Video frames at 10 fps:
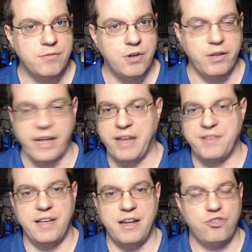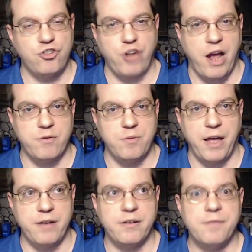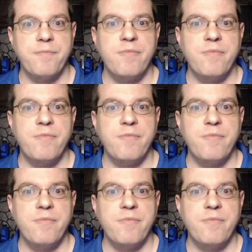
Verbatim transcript: You know, like I said, it's a genre bender.